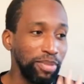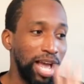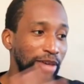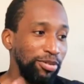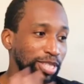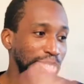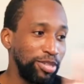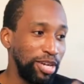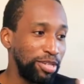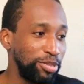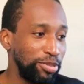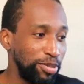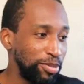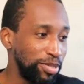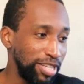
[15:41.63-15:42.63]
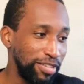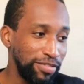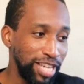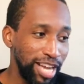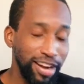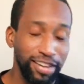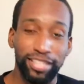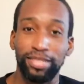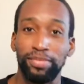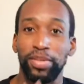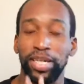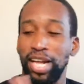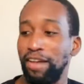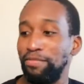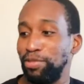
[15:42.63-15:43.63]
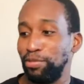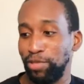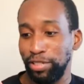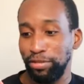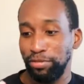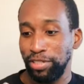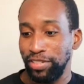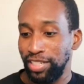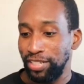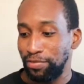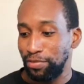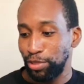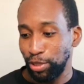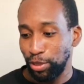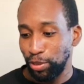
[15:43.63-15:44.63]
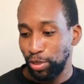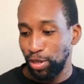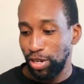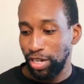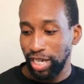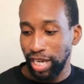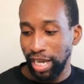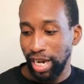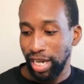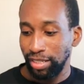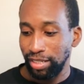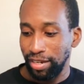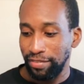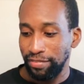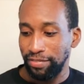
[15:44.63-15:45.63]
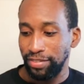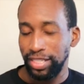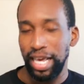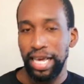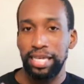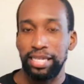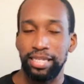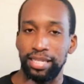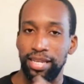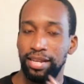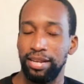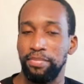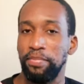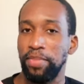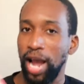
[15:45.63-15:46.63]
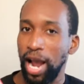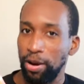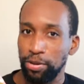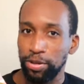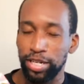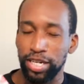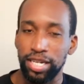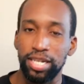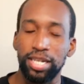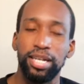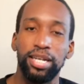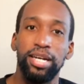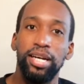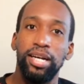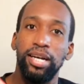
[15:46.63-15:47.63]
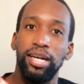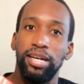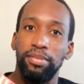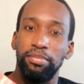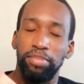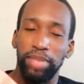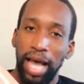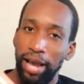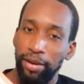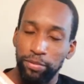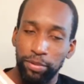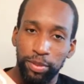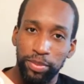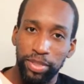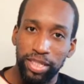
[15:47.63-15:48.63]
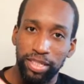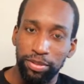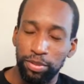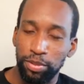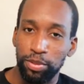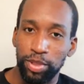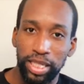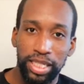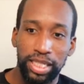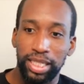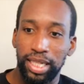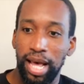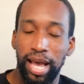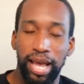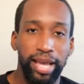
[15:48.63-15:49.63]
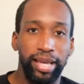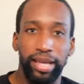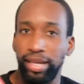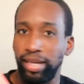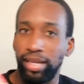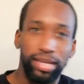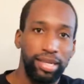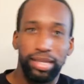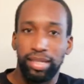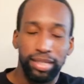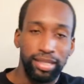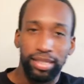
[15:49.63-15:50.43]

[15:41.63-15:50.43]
I wasn't trying to do no slavery narratives, but I've been wanting to read this for so long, and I love that is an empowered black woman who is like